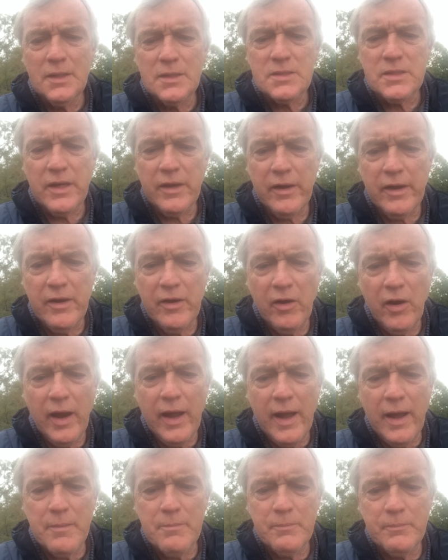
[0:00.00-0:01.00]
So here I
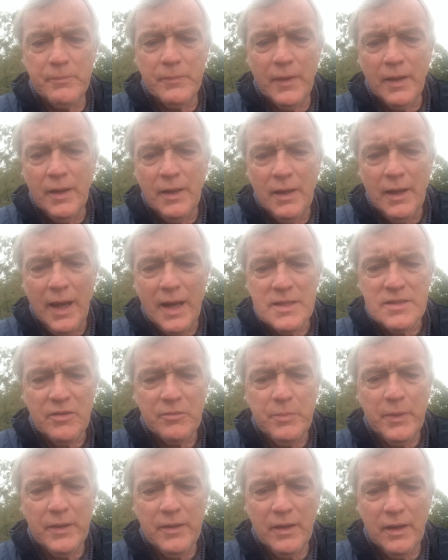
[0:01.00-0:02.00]
am, as I've
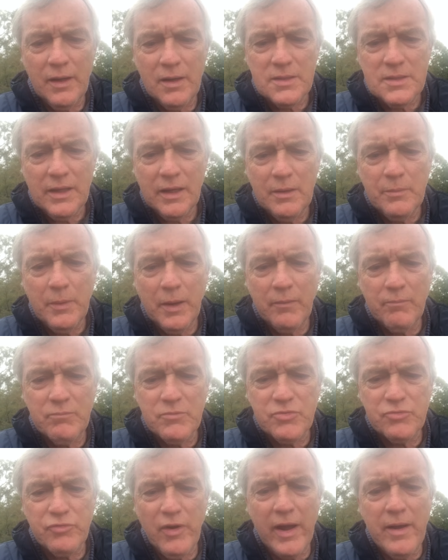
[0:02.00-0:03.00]
been the last couple of months,
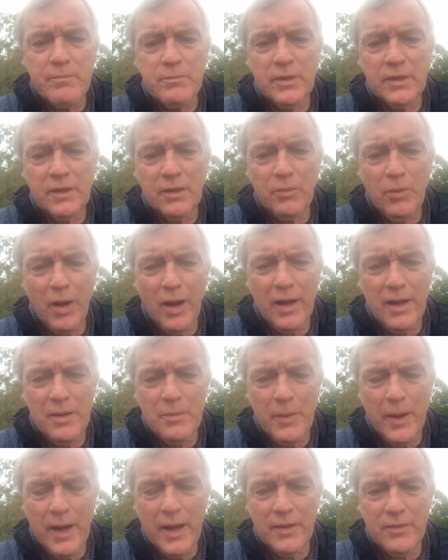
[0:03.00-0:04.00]
rambling away
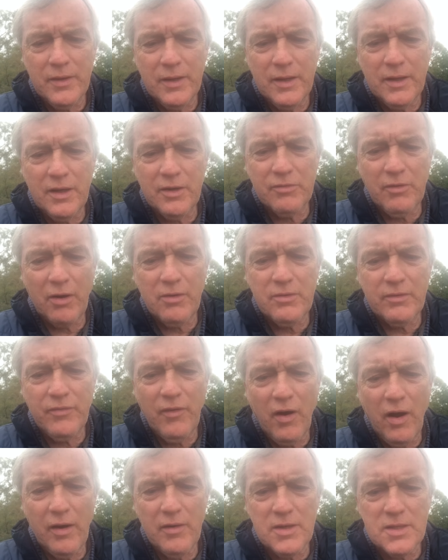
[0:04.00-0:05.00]
about the
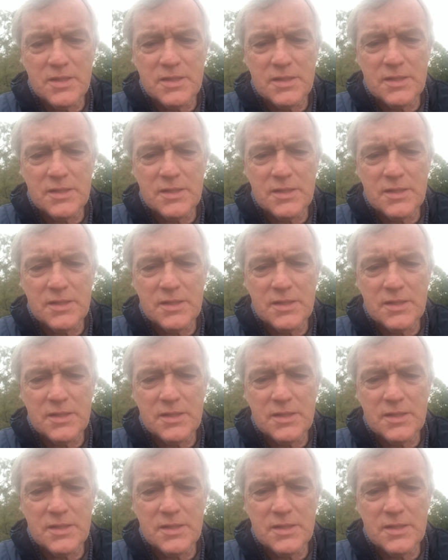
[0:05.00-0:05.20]
coronavirus,